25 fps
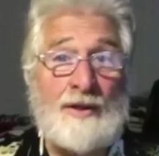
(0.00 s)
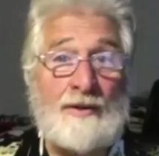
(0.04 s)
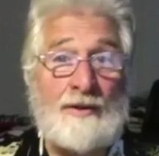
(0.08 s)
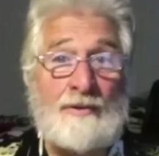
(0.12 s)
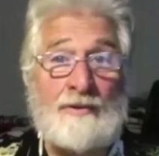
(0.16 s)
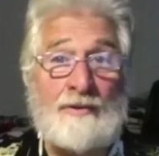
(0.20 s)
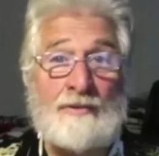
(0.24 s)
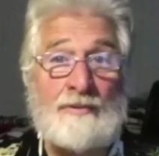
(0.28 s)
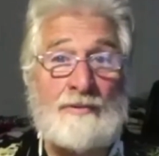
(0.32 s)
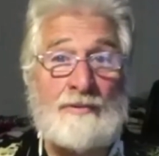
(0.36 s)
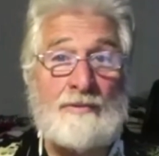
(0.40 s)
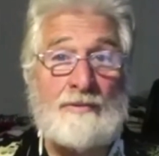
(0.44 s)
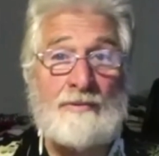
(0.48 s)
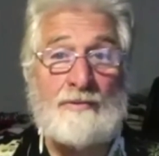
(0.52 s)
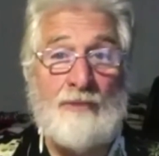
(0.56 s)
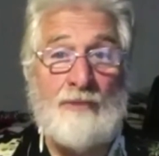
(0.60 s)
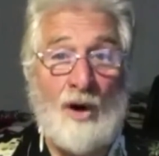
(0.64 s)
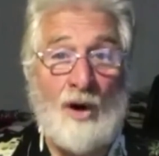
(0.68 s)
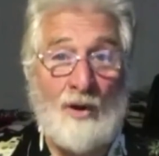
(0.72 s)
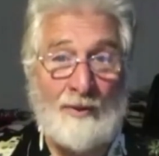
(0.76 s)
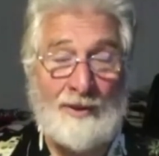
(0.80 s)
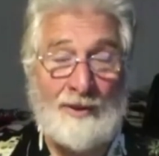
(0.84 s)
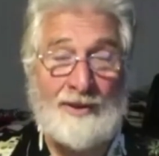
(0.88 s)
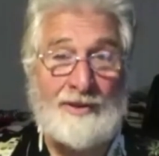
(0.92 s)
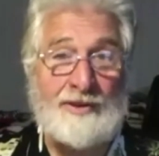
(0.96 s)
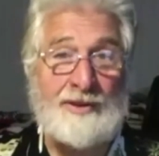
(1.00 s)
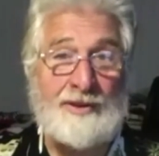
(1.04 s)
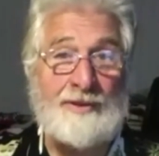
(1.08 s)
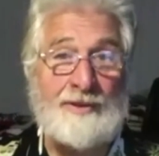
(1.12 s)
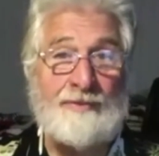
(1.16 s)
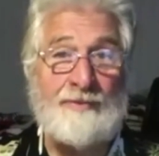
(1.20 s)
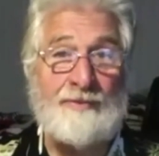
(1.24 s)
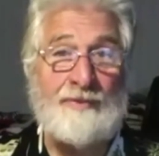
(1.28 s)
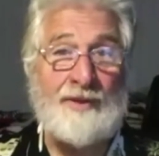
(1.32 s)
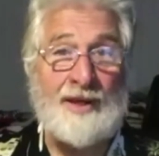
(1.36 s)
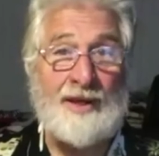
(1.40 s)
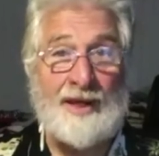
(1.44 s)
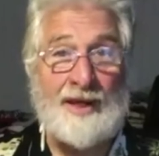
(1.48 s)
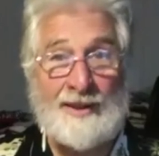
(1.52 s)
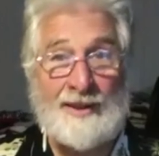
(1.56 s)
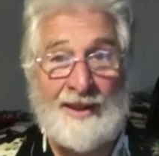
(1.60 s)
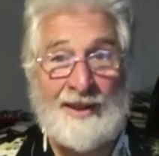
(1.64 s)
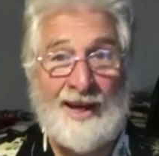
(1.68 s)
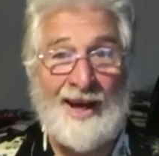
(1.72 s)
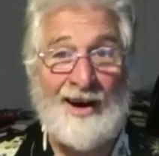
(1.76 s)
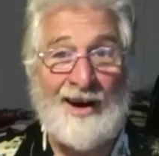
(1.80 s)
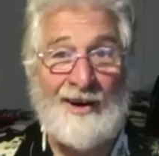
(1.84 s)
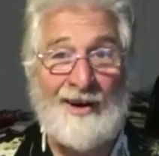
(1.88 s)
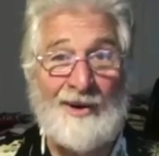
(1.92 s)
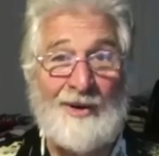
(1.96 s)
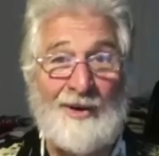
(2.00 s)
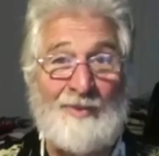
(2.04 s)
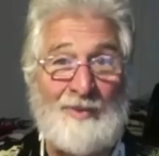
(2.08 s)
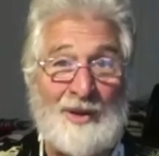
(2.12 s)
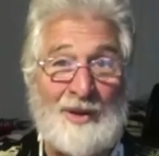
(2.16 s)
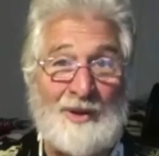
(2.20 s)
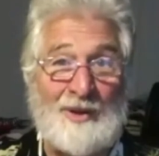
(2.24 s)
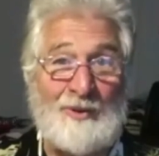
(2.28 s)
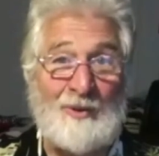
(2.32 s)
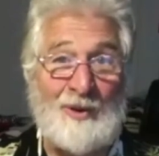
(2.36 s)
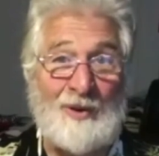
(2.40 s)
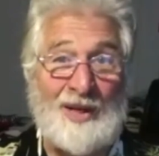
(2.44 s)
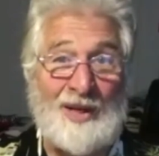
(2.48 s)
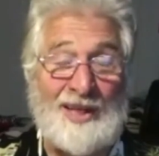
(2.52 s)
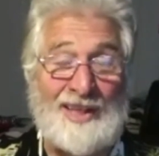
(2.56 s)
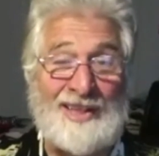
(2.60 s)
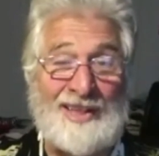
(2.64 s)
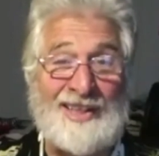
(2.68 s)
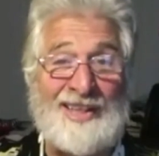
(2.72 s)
moment in our midweek.